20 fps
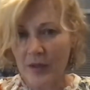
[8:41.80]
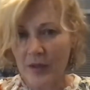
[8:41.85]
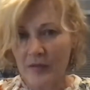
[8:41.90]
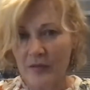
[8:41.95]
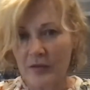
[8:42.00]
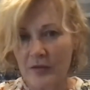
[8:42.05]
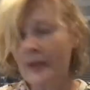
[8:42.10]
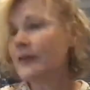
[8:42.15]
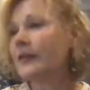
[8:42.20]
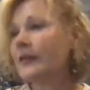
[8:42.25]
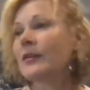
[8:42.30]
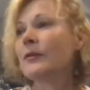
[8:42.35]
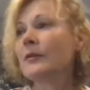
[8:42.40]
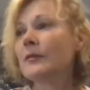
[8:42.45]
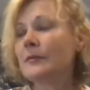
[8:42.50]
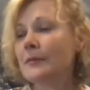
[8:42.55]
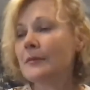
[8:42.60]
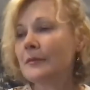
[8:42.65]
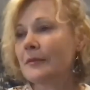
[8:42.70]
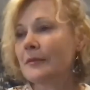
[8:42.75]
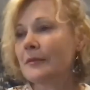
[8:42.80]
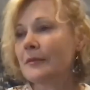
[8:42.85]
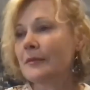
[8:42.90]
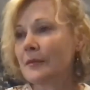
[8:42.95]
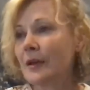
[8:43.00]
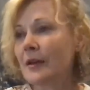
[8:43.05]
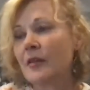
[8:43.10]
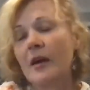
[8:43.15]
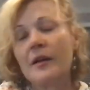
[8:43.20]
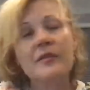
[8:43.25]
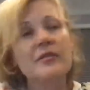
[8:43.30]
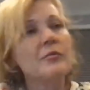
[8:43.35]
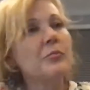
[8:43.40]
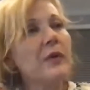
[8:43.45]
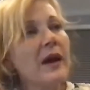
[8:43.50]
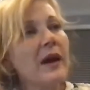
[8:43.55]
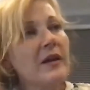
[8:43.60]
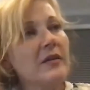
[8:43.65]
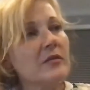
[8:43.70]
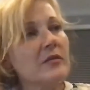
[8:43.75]

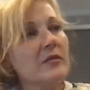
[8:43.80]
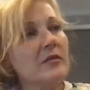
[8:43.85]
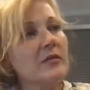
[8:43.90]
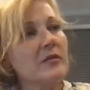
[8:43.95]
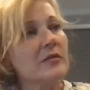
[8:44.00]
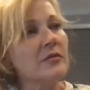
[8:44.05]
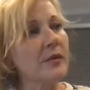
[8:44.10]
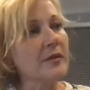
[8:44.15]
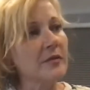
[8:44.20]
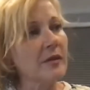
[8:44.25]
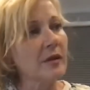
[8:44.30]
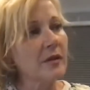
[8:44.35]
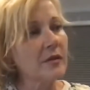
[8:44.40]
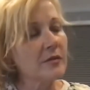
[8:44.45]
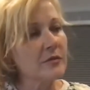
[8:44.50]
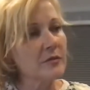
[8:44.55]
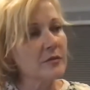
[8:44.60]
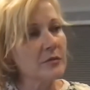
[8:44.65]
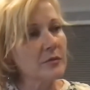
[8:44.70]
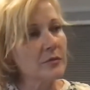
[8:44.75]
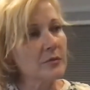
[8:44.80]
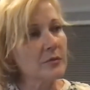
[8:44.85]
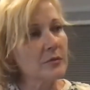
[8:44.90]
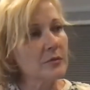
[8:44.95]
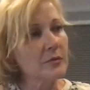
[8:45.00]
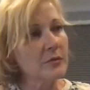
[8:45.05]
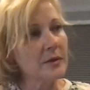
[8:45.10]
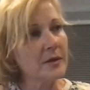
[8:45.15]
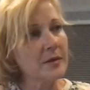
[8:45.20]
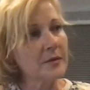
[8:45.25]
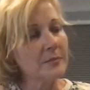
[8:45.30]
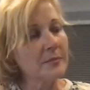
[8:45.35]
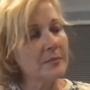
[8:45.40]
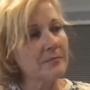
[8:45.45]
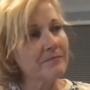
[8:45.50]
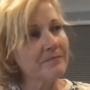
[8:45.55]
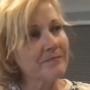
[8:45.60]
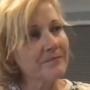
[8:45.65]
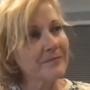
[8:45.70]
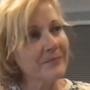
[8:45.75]
excited to practice or excited
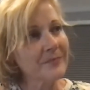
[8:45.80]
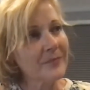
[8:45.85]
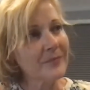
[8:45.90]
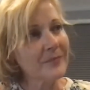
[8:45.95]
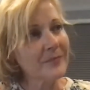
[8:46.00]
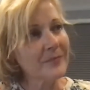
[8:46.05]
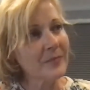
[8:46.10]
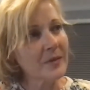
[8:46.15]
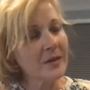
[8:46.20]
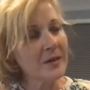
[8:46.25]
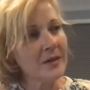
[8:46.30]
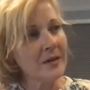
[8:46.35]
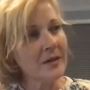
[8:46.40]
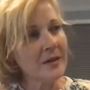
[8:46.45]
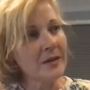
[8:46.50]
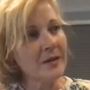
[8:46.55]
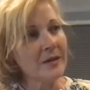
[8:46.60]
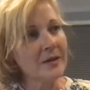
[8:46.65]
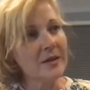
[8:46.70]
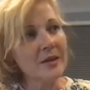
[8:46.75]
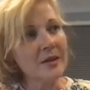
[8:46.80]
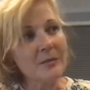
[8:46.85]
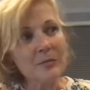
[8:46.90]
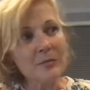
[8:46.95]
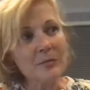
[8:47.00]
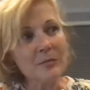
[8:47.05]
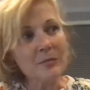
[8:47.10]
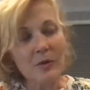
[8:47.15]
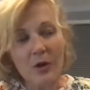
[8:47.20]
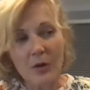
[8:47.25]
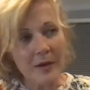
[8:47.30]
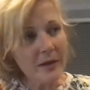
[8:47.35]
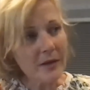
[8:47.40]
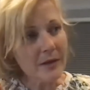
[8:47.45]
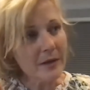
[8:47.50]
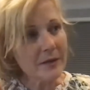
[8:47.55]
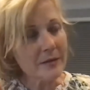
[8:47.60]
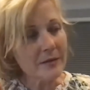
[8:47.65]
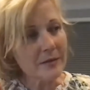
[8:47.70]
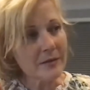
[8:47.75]
to keep
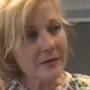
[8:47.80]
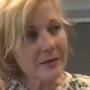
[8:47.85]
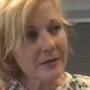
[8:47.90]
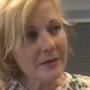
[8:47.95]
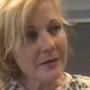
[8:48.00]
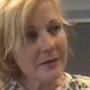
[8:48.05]
going and